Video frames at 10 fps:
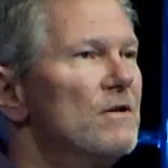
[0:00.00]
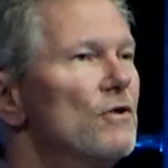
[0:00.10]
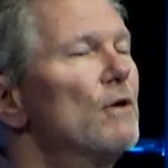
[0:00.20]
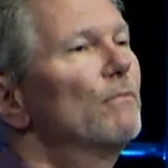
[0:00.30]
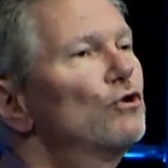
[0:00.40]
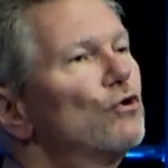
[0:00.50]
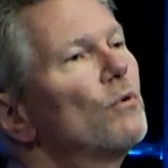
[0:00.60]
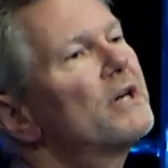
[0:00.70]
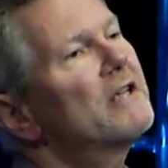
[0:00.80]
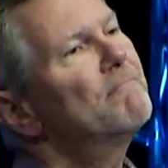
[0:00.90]
the
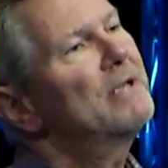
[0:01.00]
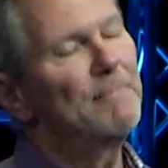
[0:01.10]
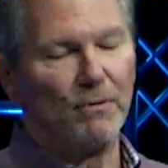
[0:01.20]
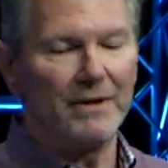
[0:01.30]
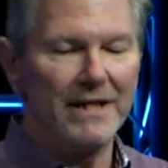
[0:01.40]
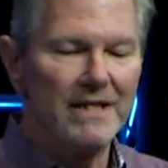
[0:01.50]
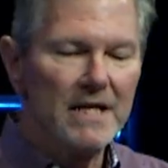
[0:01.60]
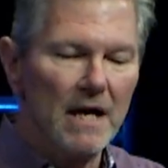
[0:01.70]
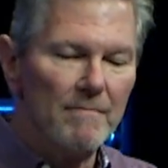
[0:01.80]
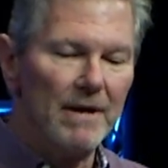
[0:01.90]
majority of people in
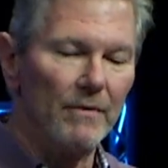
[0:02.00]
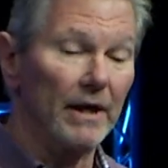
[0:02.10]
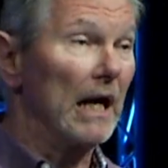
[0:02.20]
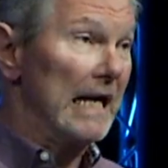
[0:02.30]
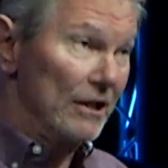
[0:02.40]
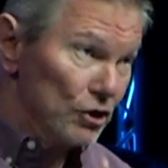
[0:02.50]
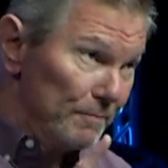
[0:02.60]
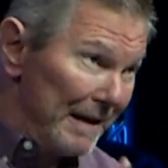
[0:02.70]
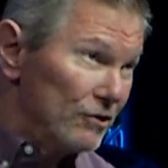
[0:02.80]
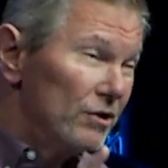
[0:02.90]
America,
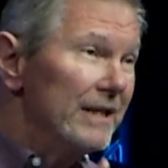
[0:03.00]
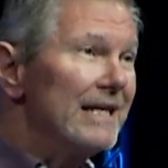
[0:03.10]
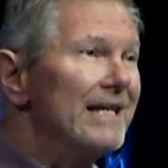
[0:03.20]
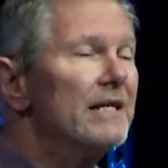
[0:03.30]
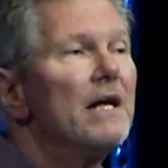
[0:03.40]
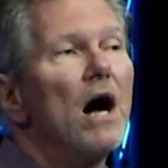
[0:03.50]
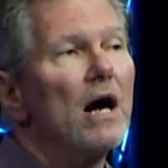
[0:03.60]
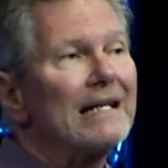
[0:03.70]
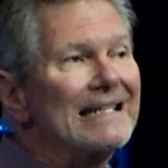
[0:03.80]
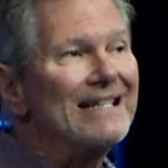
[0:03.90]
especially in
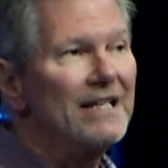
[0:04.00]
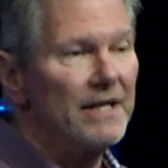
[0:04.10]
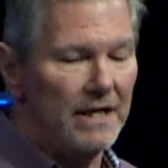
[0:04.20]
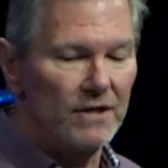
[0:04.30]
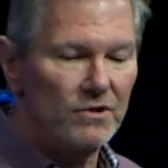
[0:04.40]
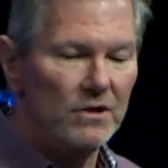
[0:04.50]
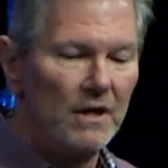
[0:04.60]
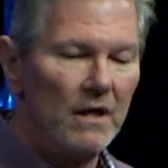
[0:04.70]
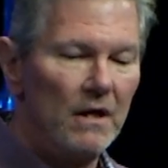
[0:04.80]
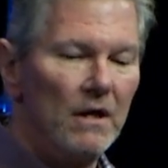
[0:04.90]
our cities,
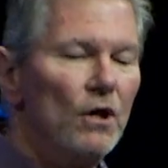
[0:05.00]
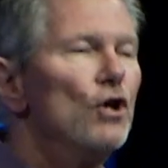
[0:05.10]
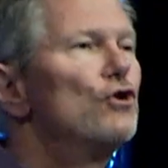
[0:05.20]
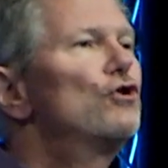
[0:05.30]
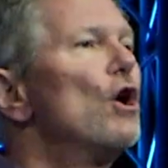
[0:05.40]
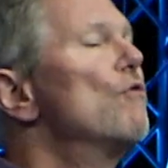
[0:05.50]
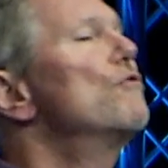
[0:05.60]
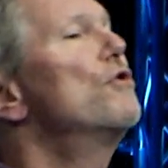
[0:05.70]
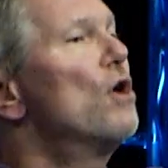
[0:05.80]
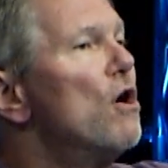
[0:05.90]
don't
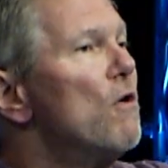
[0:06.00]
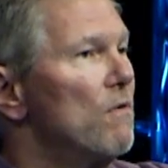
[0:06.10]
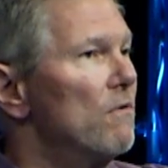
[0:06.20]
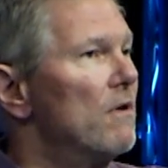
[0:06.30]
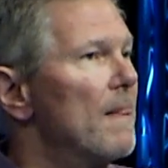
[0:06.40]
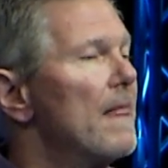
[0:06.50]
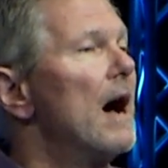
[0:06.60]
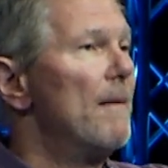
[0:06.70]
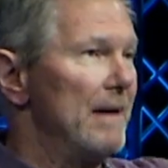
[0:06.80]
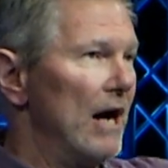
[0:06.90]
know
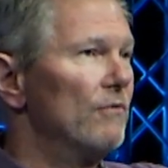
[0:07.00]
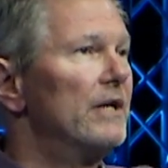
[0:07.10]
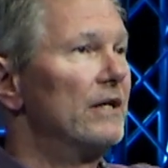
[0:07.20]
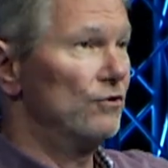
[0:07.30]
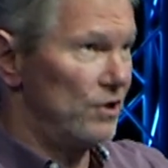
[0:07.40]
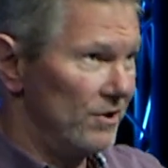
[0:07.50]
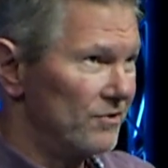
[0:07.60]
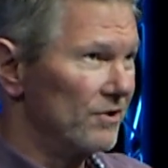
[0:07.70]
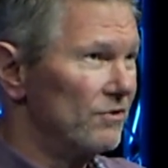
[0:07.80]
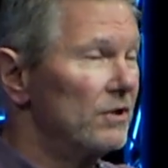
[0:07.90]
about
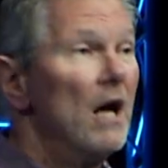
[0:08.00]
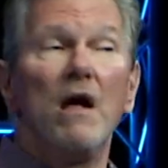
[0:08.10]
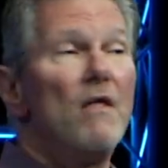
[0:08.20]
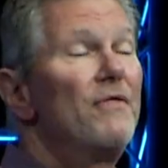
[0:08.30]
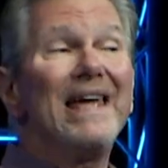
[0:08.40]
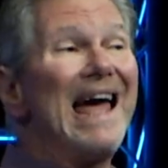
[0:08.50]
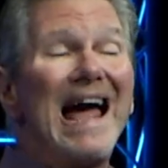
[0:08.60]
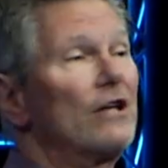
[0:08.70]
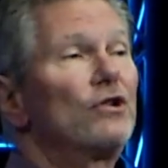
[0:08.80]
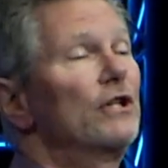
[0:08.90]
Jesus. They
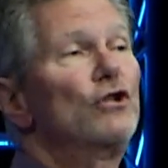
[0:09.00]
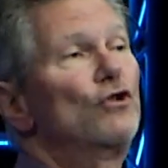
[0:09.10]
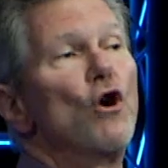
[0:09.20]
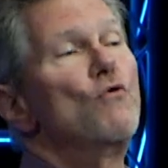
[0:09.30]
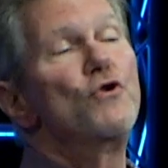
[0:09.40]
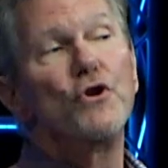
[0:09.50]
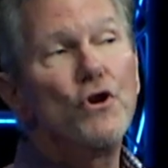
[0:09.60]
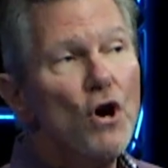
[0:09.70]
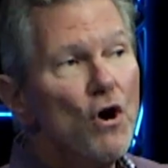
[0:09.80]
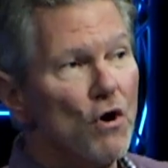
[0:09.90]
actually don't
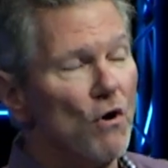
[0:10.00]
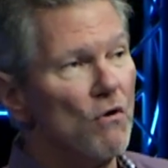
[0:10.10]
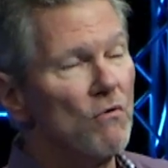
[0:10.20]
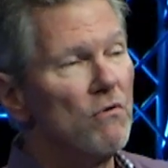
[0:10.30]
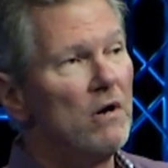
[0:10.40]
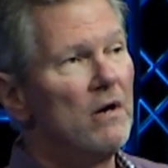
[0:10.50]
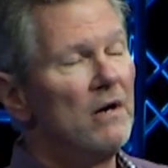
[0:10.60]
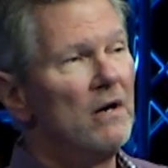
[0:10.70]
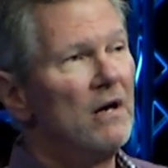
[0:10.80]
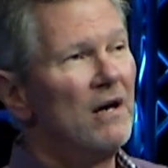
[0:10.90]
know
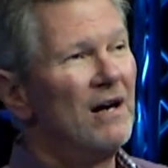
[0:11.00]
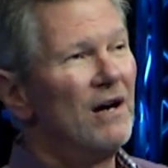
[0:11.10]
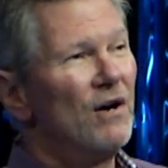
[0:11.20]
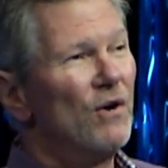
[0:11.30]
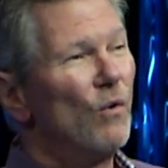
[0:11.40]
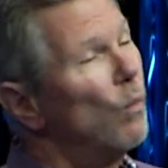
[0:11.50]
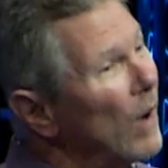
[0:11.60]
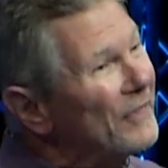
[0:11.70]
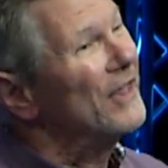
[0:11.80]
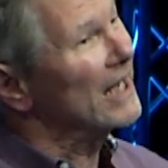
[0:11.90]

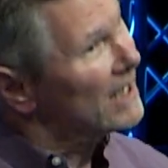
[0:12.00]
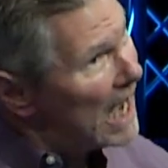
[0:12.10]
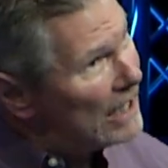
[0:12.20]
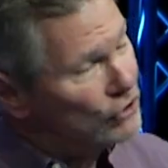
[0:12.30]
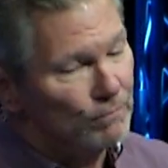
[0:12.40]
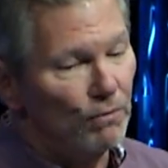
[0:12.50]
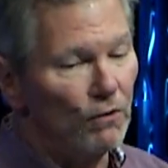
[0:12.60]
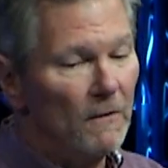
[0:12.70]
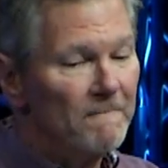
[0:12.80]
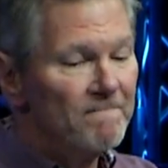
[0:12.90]
what the
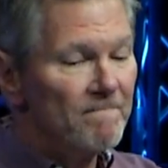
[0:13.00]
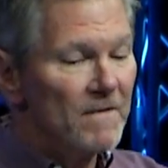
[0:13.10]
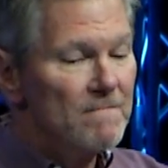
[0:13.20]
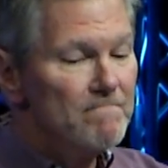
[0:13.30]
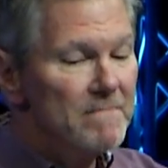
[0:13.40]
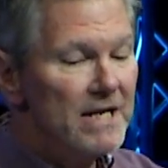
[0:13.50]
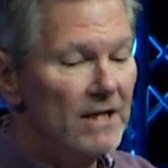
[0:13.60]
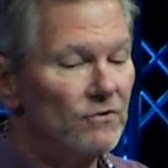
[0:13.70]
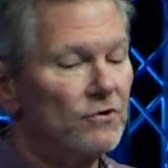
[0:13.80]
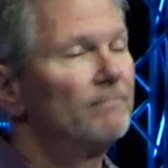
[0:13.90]
gospel
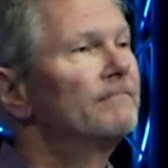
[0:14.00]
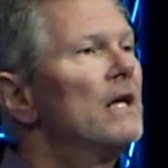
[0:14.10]
means.